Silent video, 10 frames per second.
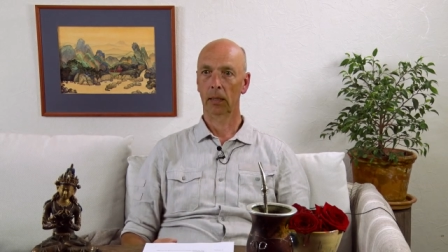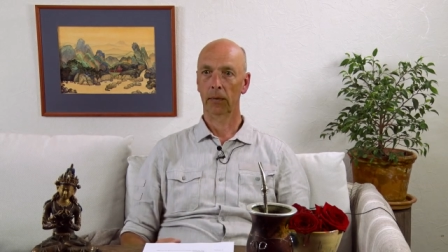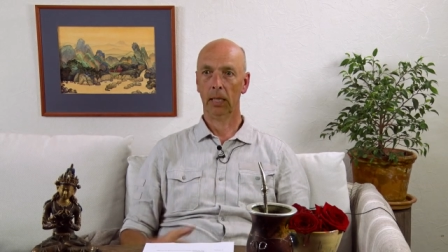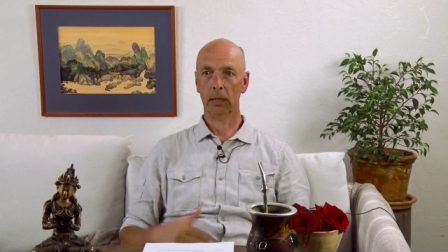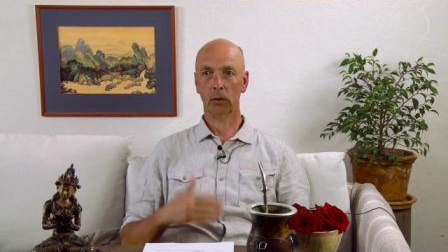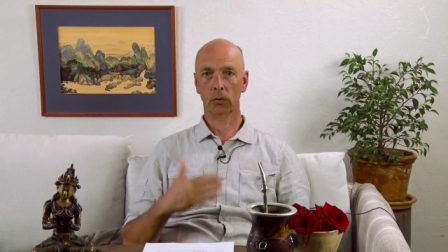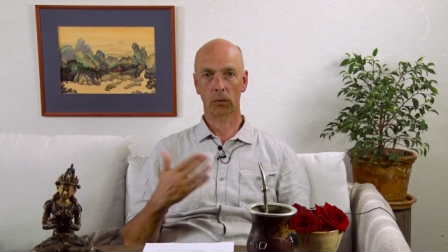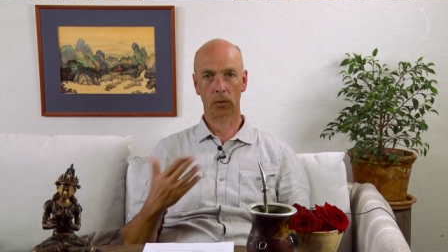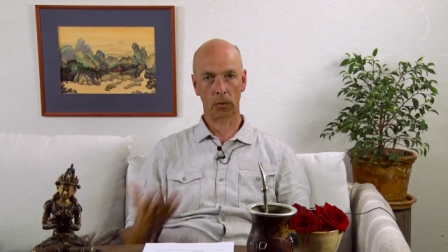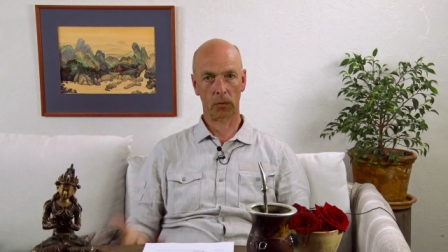There's a
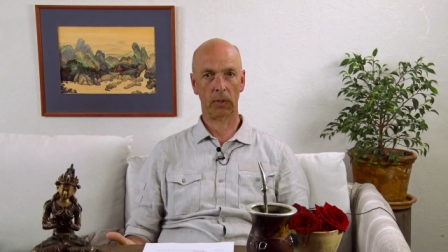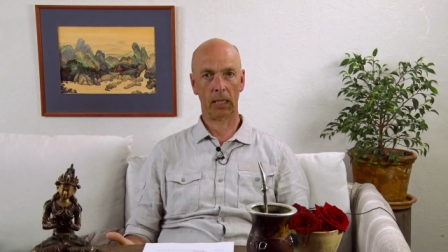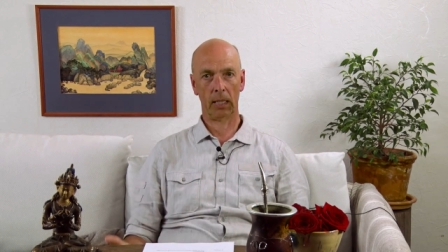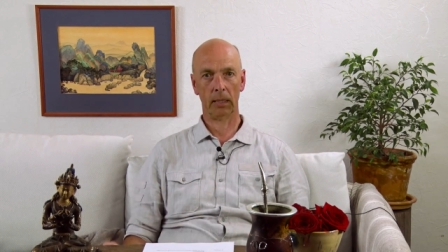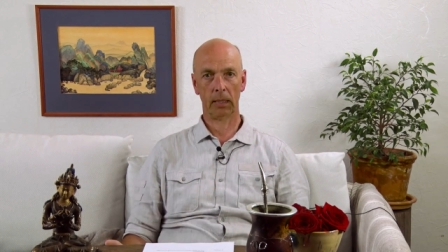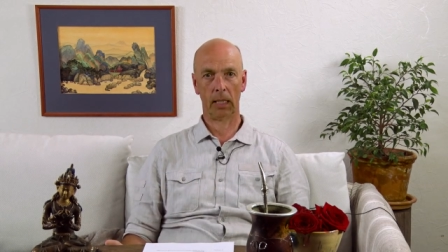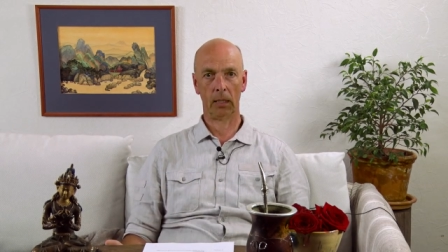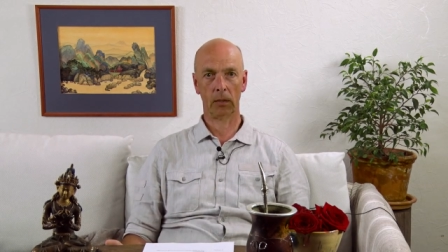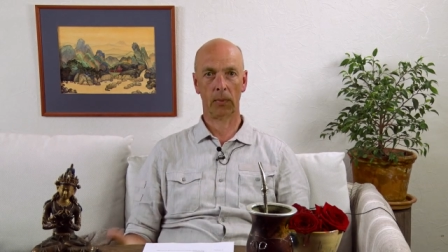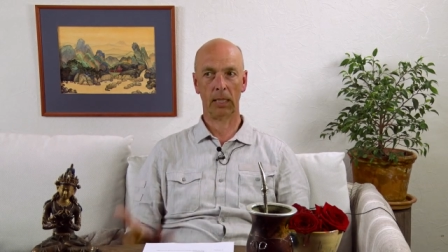true
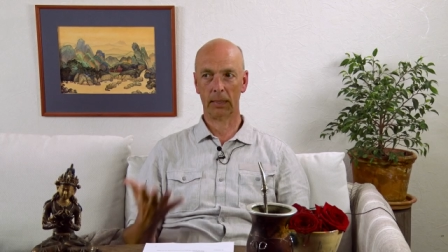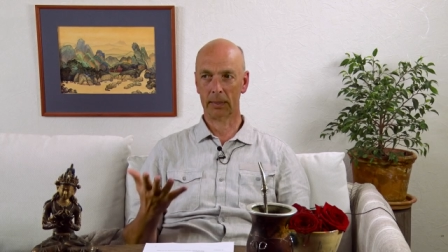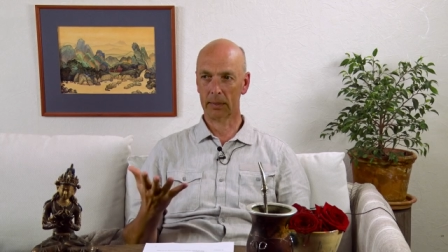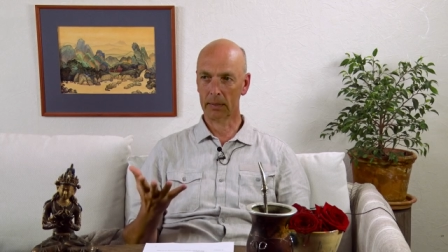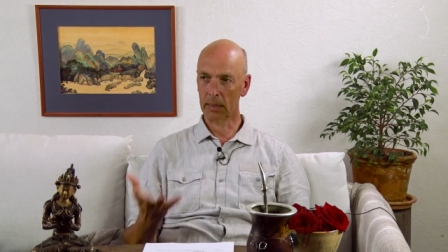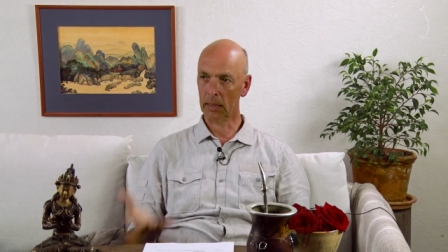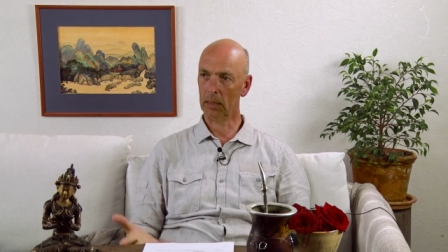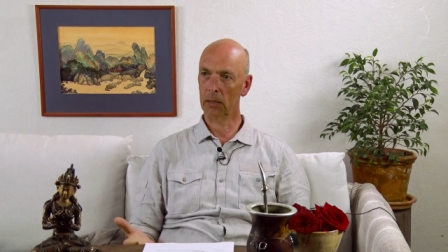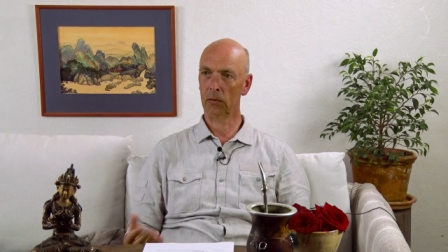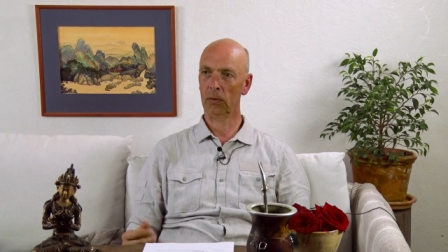realization, one has
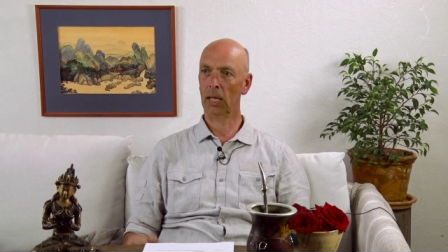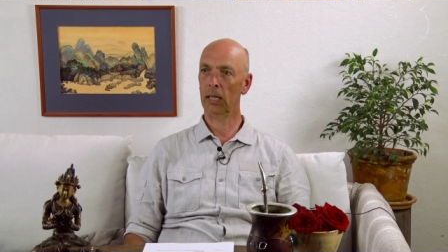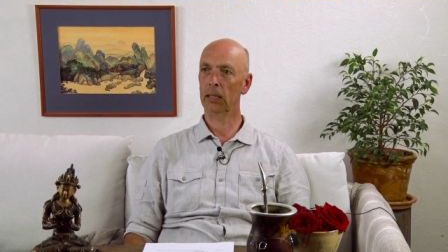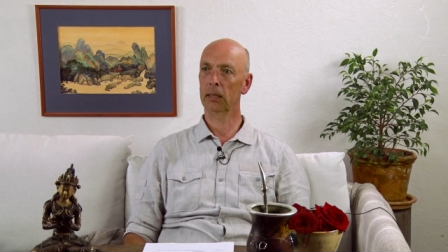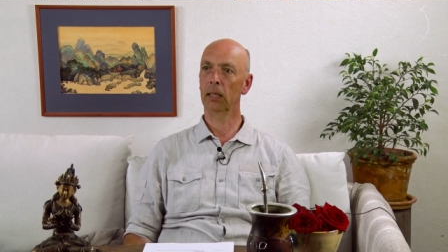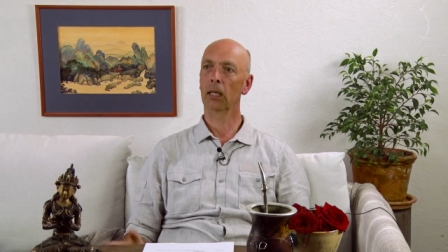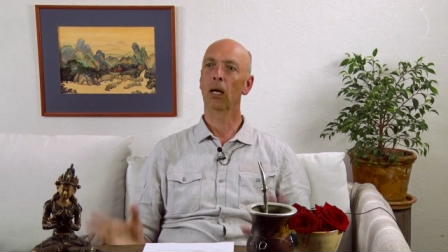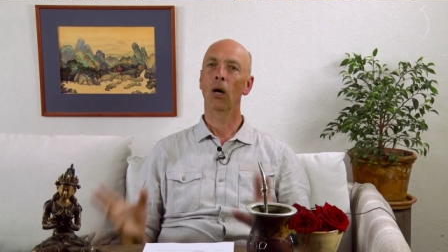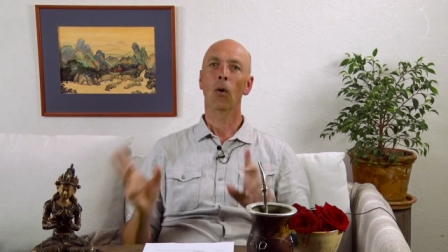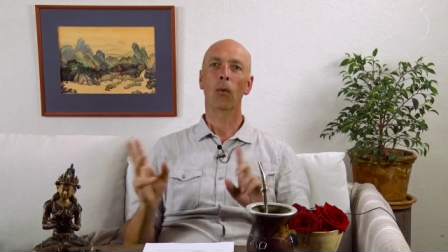seen the reality,
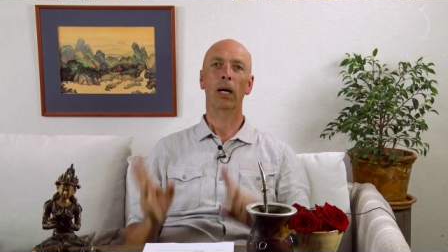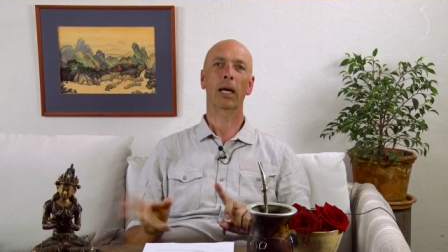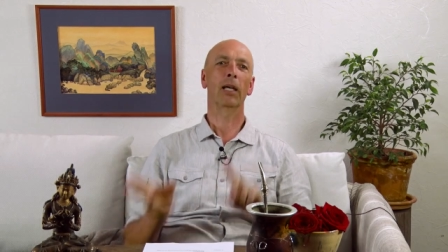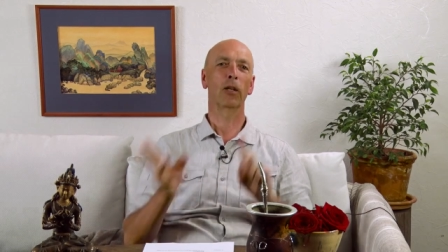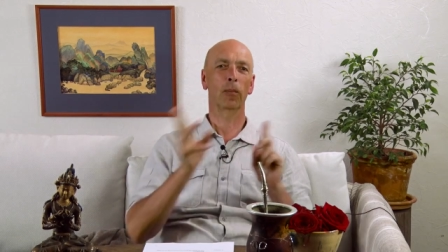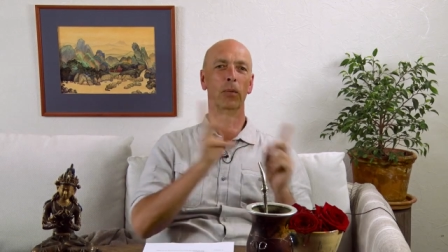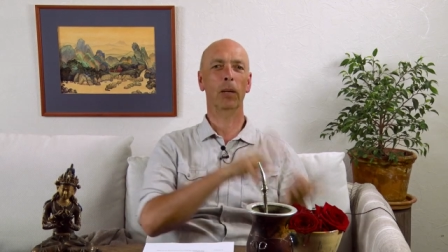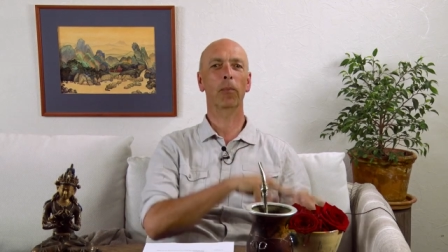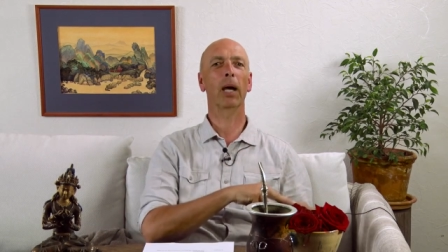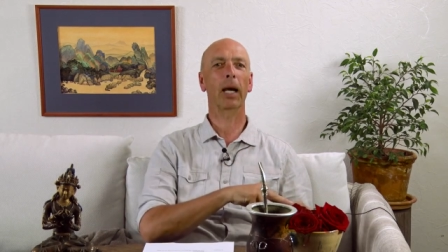one cannot
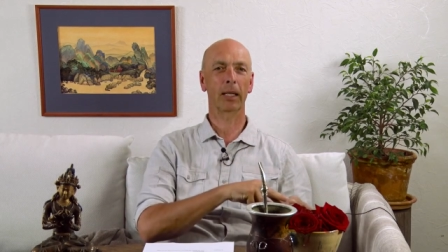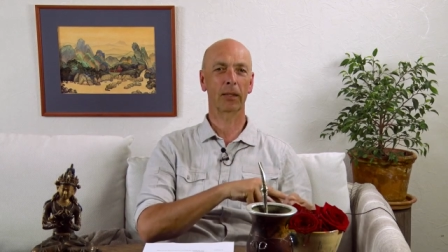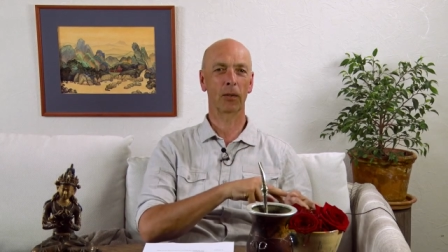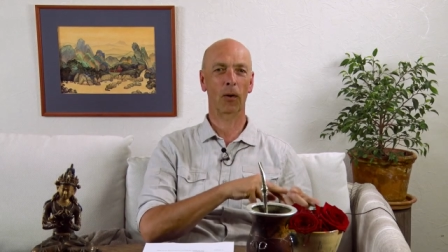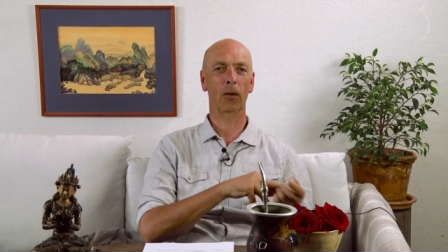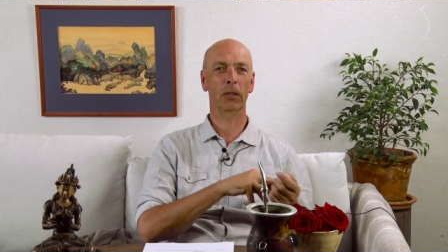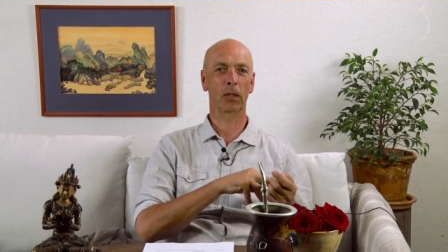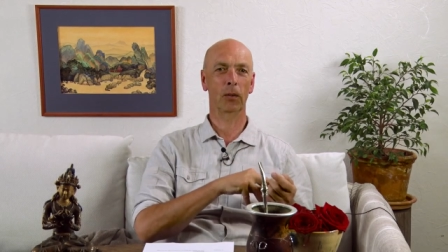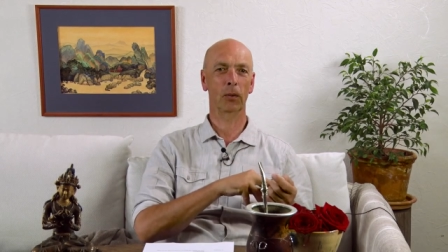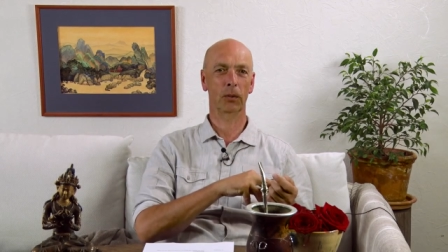bring back the old
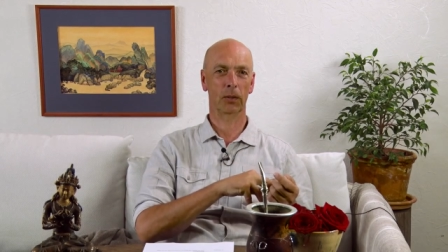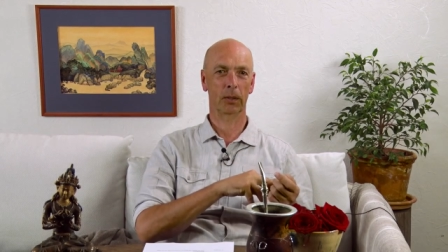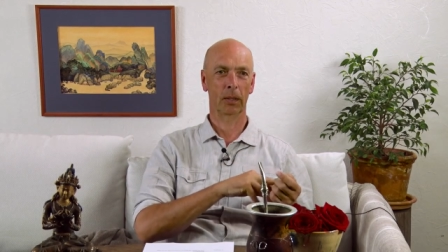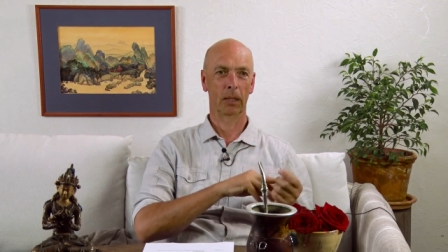illusion.